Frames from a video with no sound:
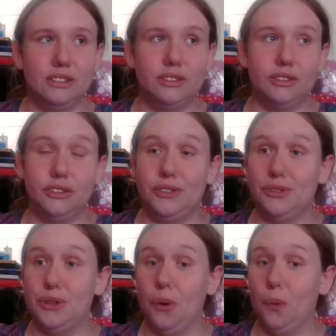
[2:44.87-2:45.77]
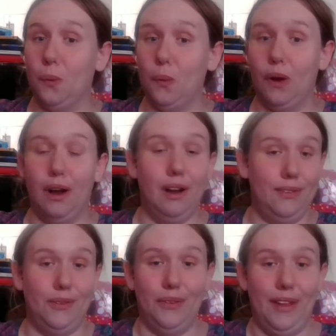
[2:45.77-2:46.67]
so
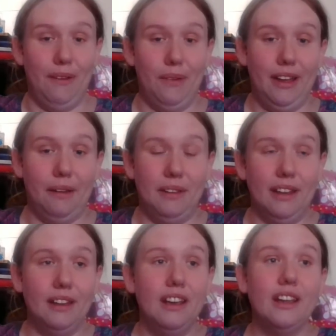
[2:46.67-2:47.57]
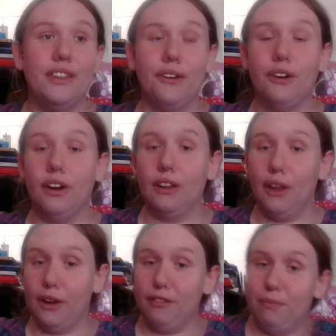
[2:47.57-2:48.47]
awful that way. I mean, there are a
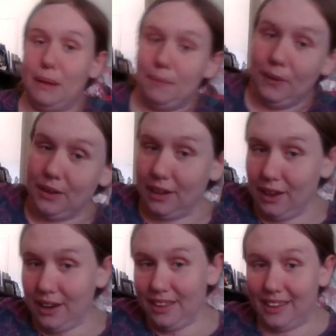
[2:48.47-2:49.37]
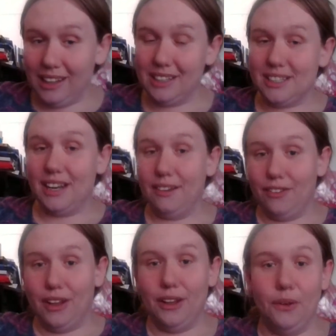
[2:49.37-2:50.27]
lot of people and a lot of things that I
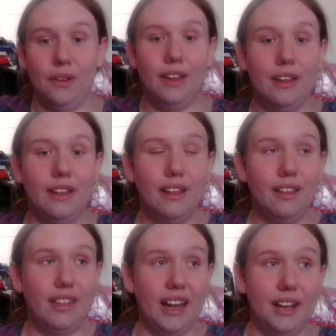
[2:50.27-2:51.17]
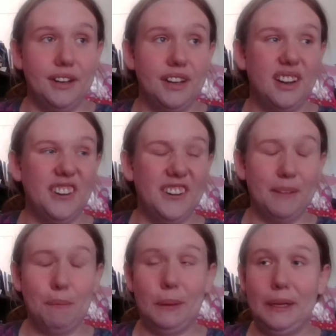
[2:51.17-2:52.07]
follow that are
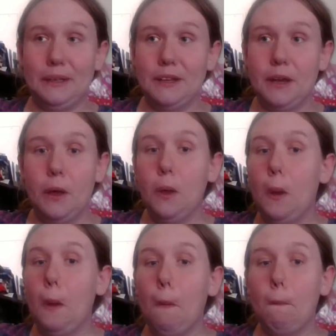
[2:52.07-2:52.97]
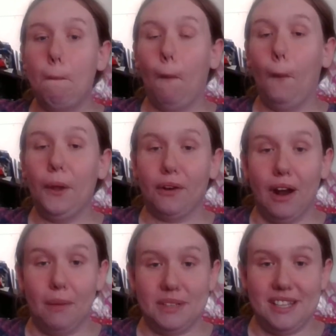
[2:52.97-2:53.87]
complete polar
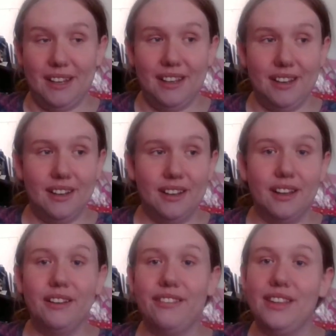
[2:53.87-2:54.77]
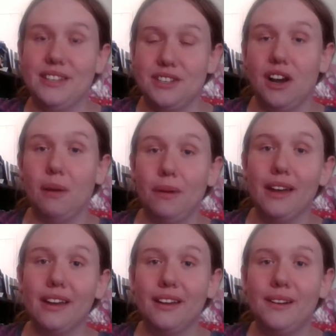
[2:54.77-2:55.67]
opposite of this
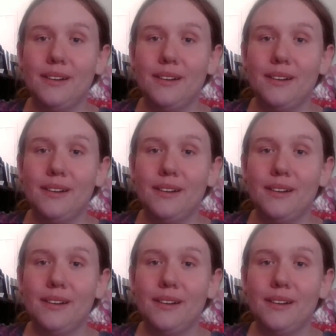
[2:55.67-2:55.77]
topic